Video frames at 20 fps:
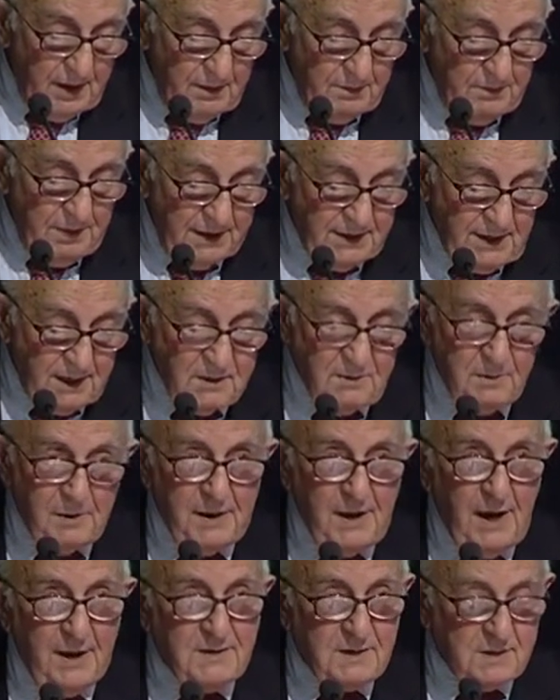But as we
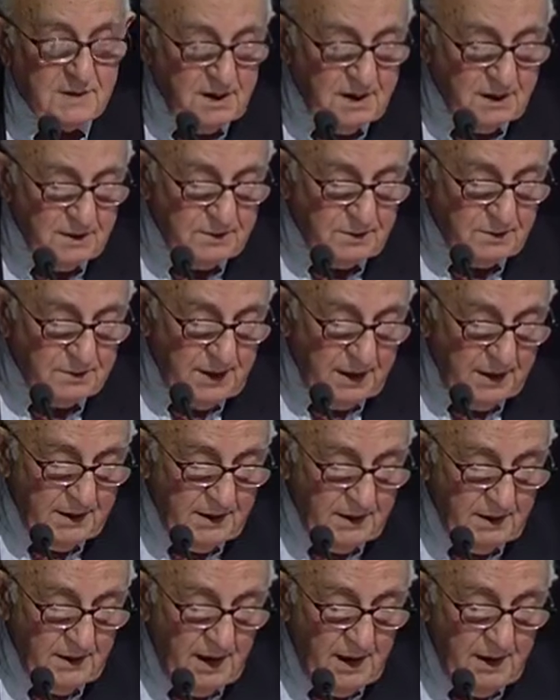gather here
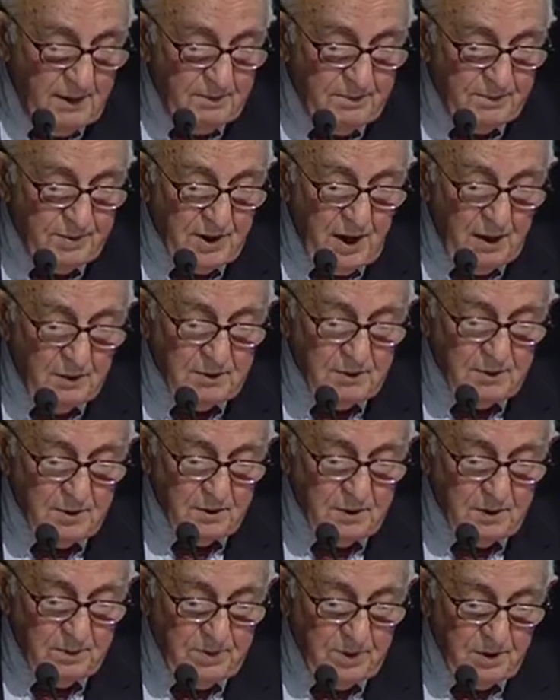today, I am proud
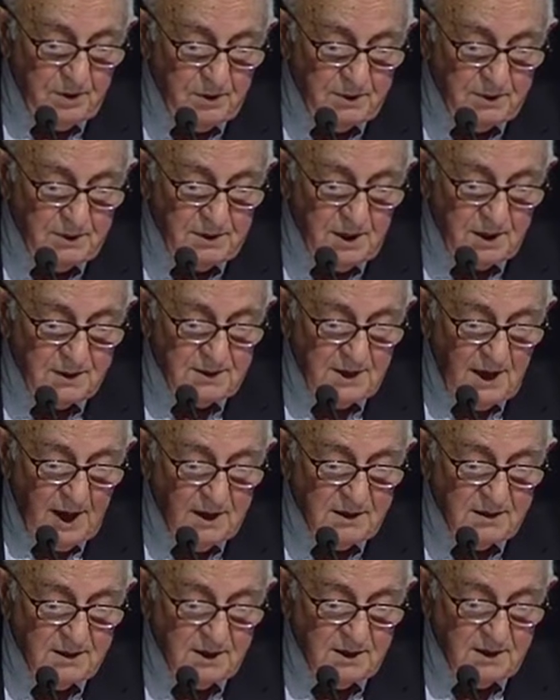to report that the
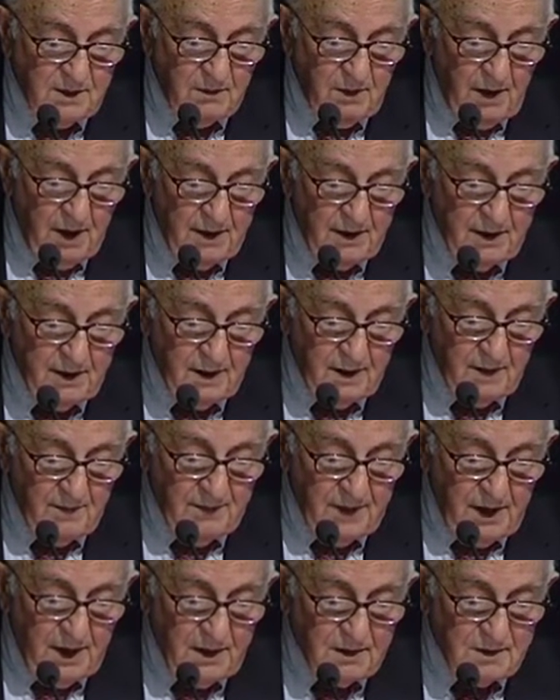ICTY
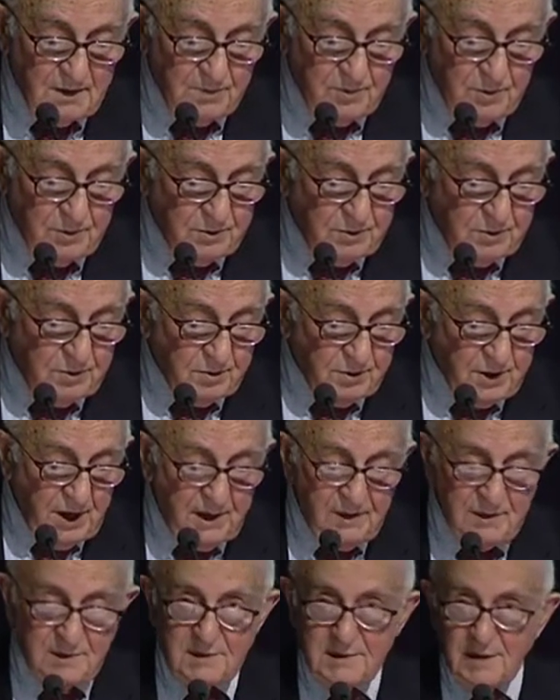has put to
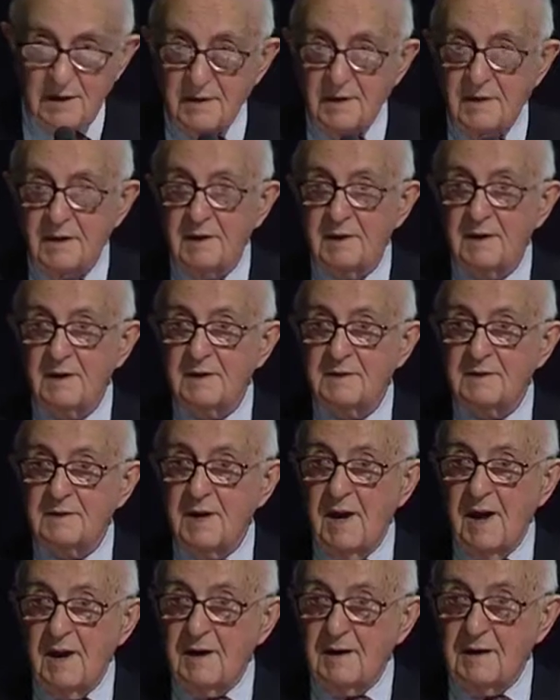rest
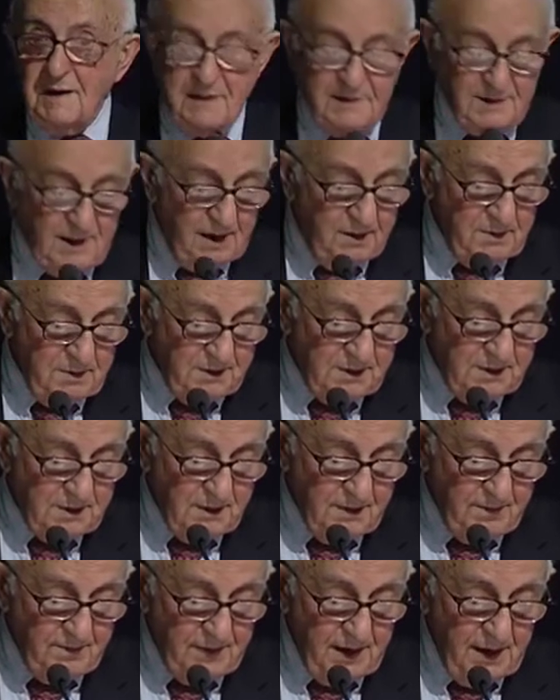the early
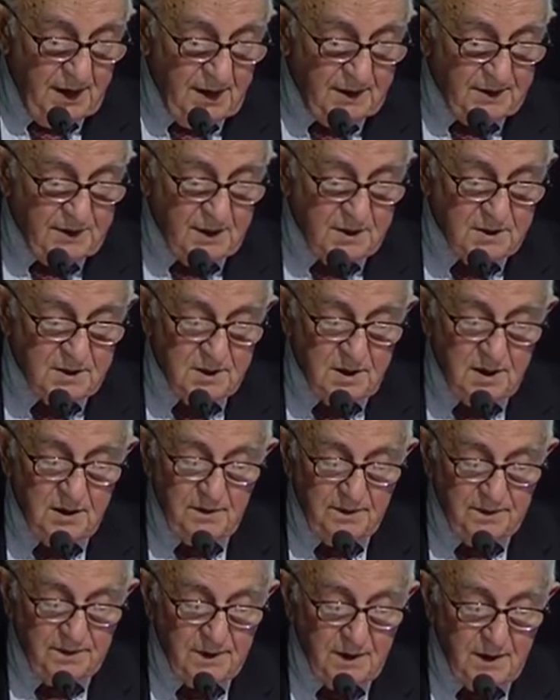doubts and
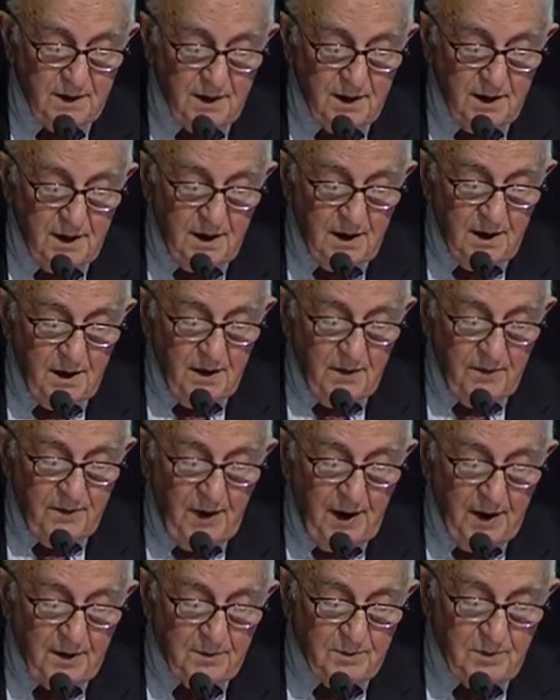achieved
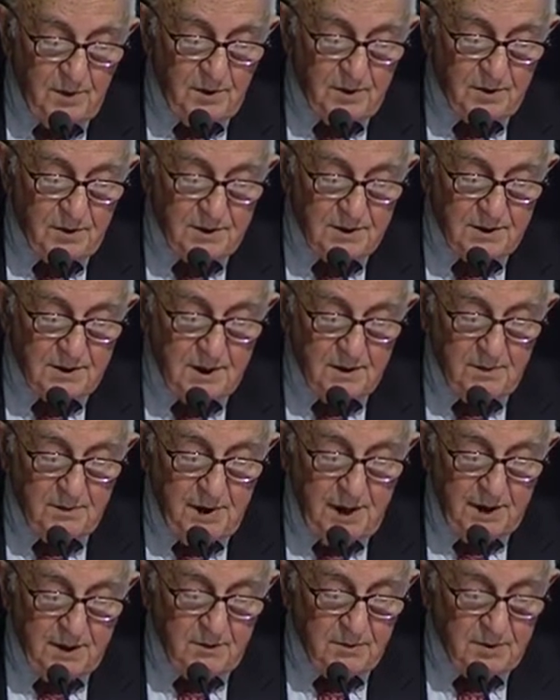far more than
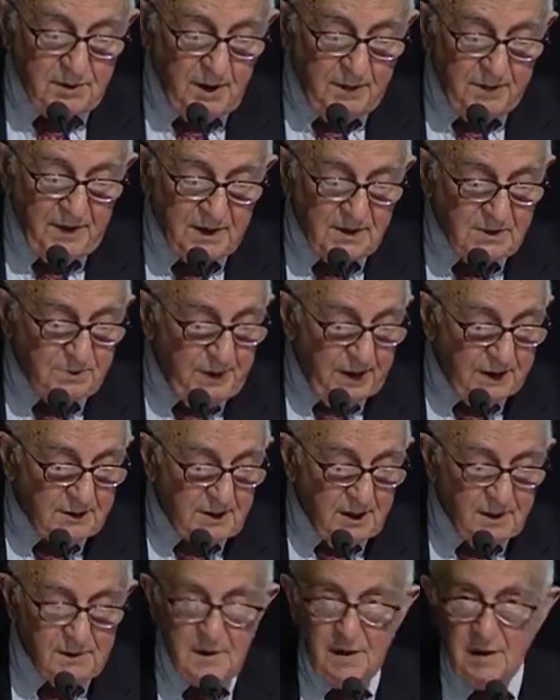many would have
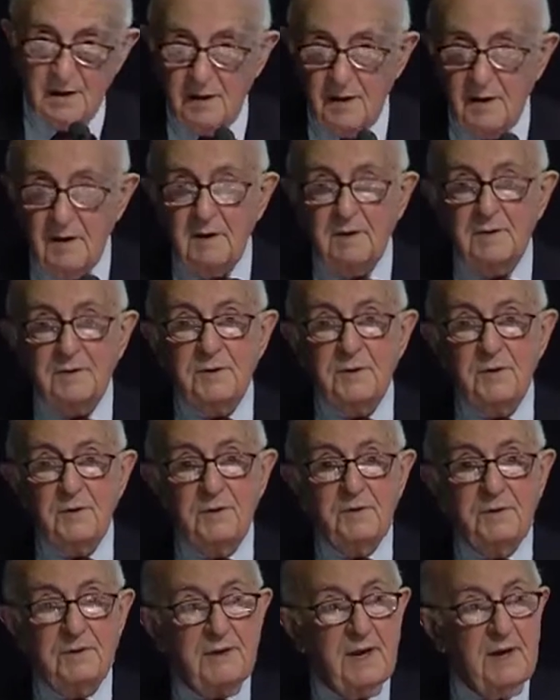expected
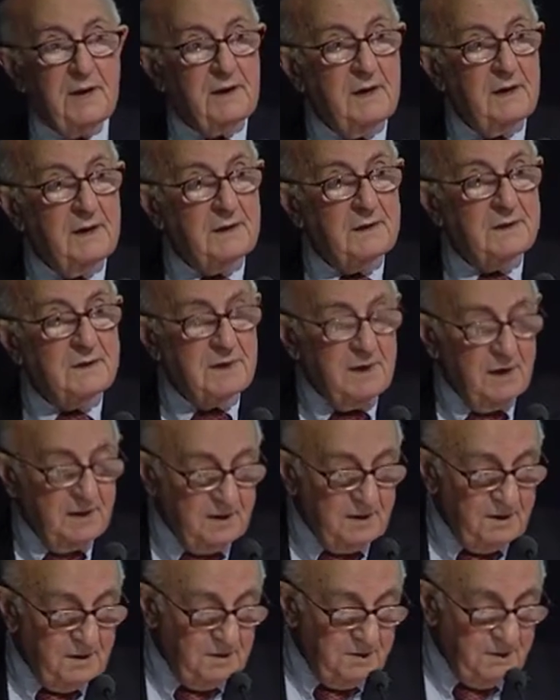2 decades
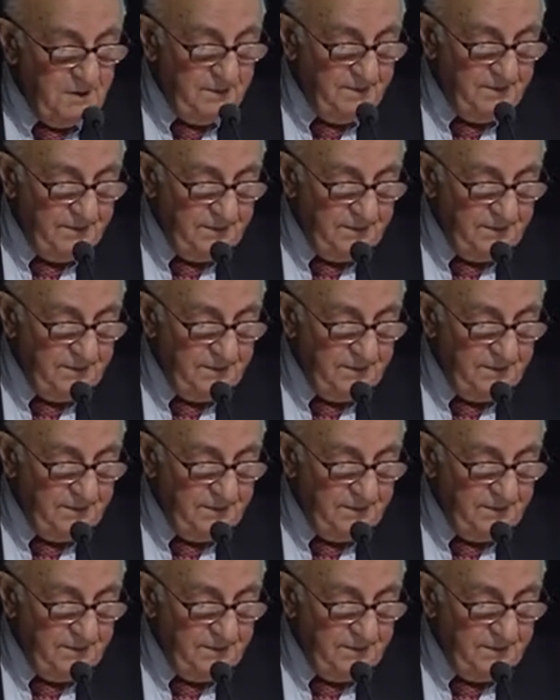ago.